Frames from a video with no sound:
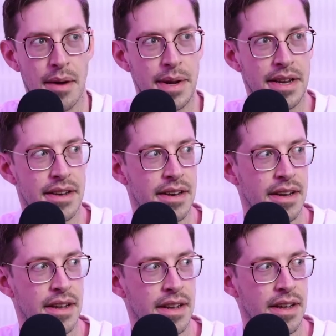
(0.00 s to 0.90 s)
mean,
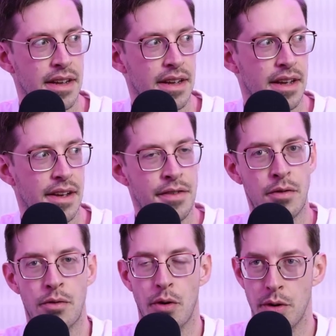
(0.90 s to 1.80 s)
have you ever
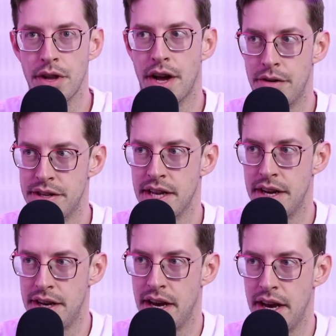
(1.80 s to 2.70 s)
rolled a
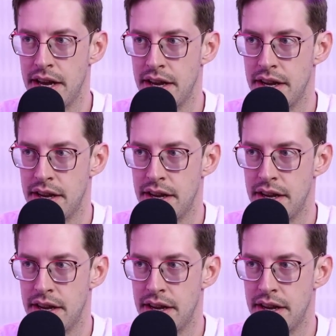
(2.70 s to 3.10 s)
100-sided die?